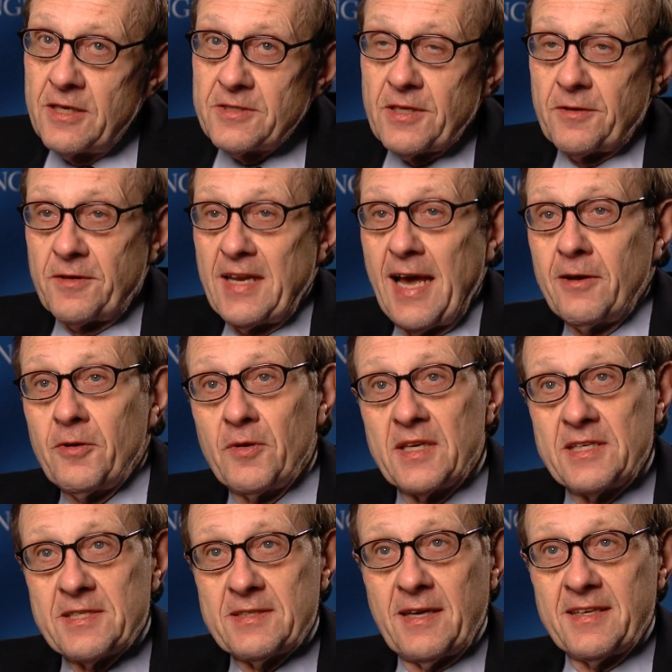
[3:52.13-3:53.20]
So they're not
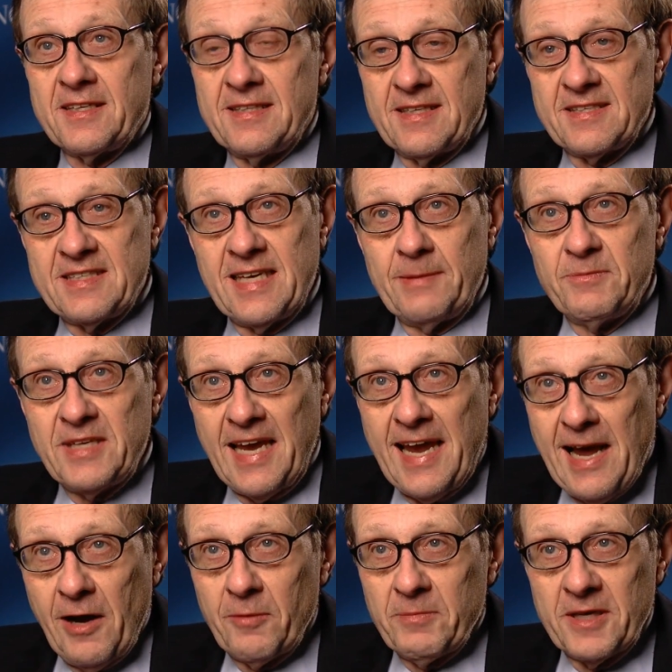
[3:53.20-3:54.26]
only stuck in the same
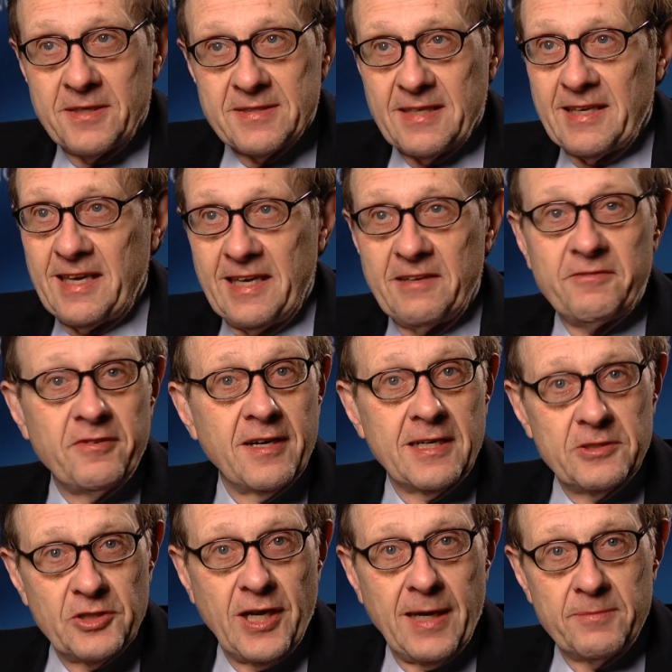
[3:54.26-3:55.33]
town because they can't
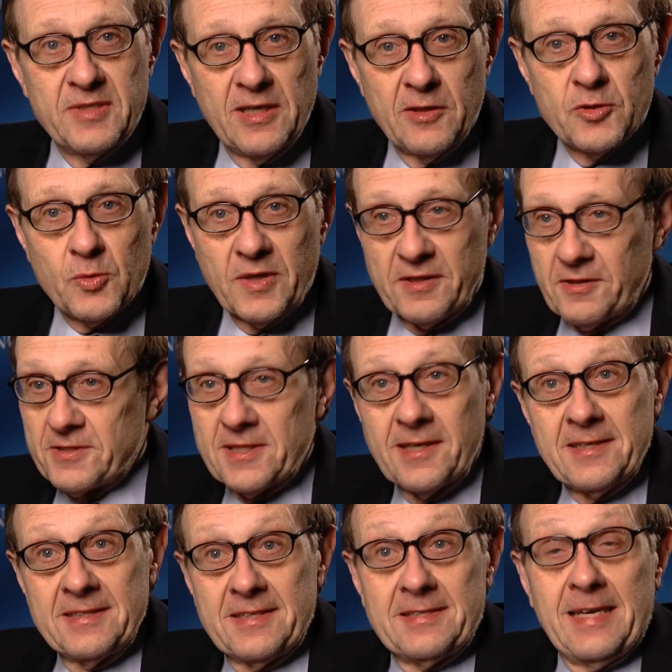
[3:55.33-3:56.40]
find jobs elsewhere, they're
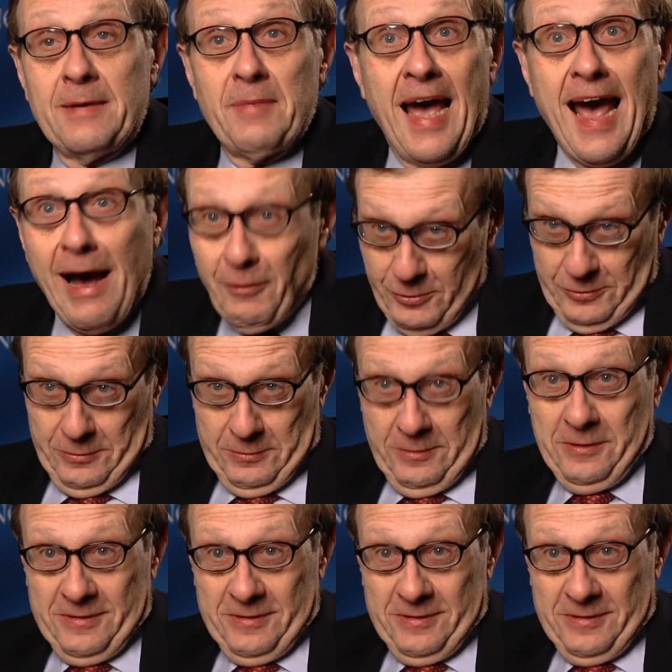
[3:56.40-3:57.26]
stuck in the same house